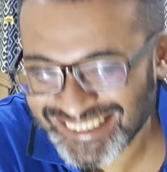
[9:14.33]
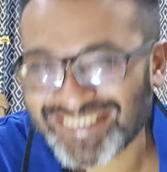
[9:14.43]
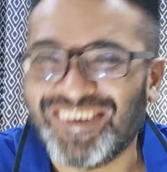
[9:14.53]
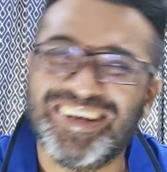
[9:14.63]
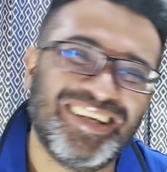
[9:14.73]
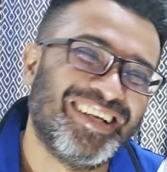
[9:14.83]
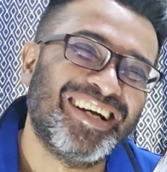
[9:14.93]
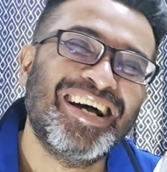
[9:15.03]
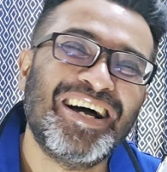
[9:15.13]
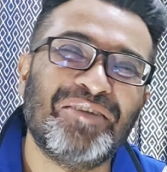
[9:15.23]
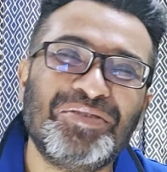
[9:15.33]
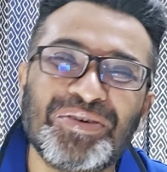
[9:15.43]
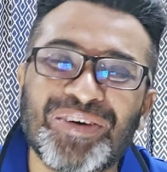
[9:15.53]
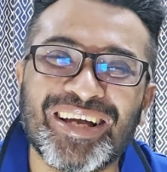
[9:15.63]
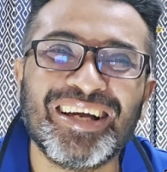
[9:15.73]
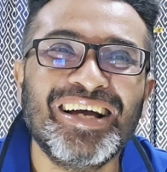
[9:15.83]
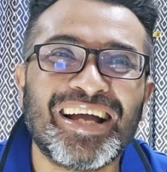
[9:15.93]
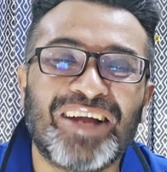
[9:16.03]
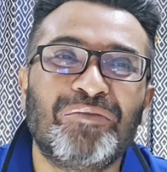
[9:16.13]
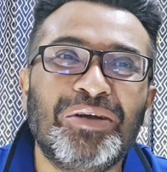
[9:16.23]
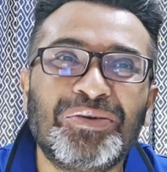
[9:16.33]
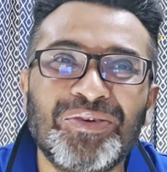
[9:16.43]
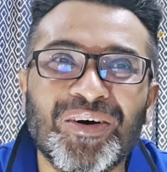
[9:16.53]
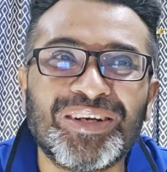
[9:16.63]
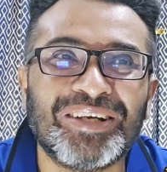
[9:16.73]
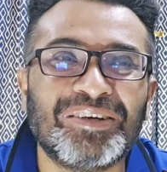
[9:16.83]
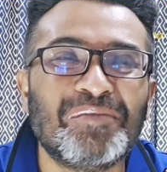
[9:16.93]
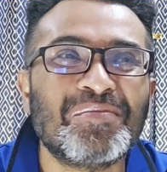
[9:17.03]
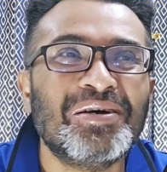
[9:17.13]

Sorry, I'm joking. Cannot be too naughty, you know.